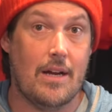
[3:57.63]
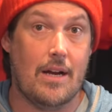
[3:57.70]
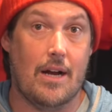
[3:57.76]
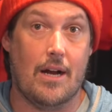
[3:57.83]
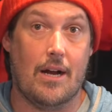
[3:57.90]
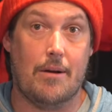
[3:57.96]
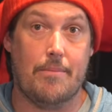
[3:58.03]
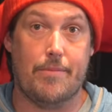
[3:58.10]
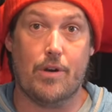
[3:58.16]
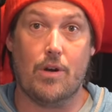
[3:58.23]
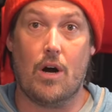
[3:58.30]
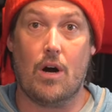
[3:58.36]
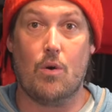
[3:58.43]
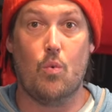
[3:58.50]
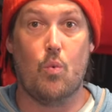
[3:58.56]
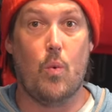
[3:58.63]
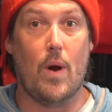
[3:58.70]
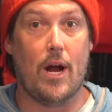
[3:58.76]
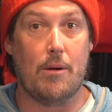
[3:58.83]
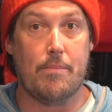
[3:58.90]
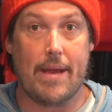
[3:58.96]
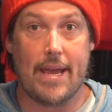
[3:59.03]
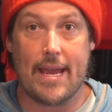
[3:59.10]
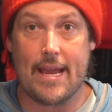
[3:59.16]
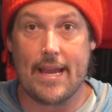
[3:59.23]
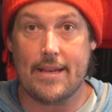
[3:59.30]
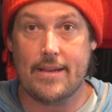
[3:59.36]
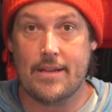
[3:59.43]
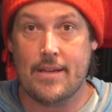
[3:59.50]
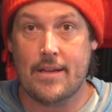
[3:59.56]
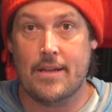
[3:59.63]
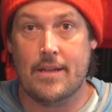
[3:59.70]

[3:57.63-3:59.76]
They're all well-made.